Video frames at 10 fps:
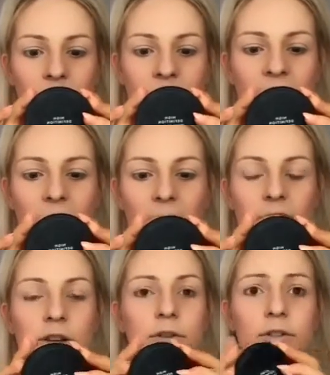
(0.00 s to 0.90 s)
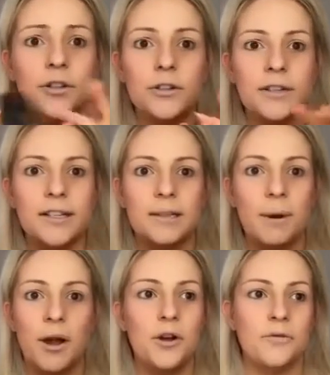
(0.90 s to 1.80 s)
Yeah, I used to use this as
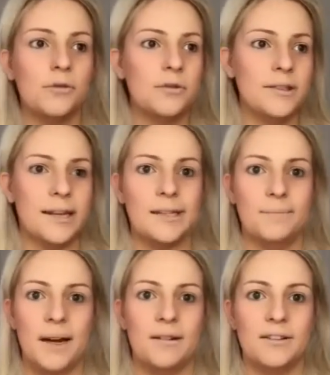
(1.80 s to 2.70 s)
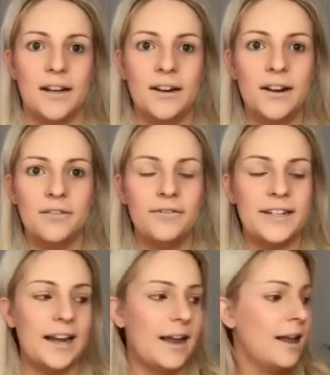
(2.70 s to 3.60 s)
my overall setting powder,
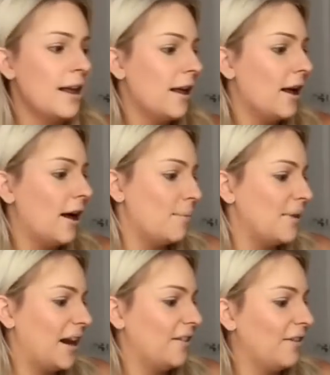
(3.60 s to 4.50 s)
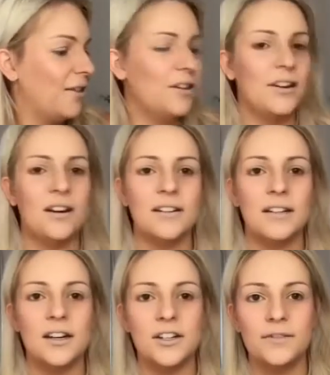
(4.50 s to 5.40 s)
loved it. But then I found the NARS,
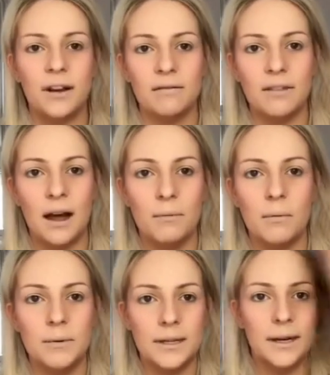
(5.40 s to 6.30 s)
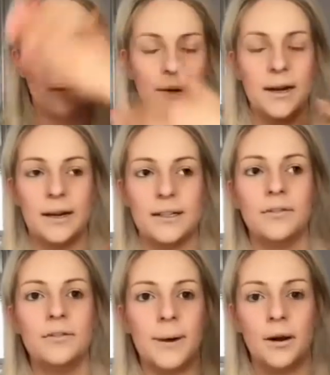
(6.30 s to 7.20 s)
and I just found that one was a little bit nicer
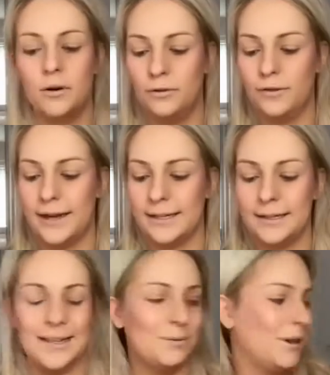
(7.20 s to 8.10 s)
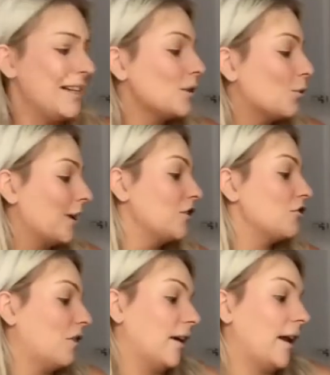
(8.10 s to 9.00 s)
for my whole face, as this one is quite
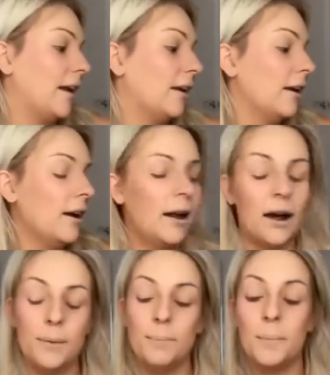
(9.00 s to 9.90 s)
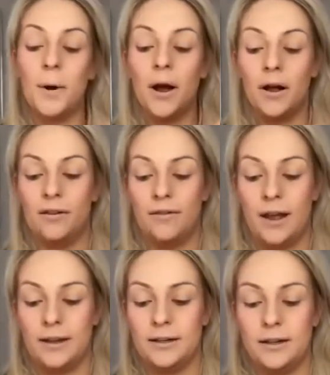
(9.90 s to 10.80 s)
drying, but
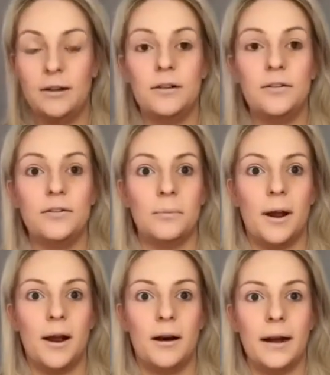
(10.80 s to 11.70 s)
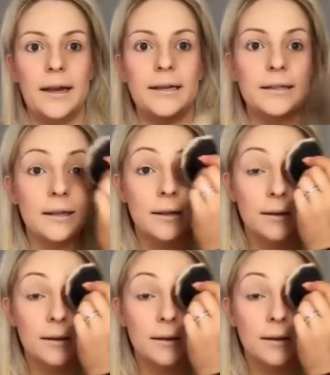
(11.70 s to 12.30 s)
perfect for my eyes.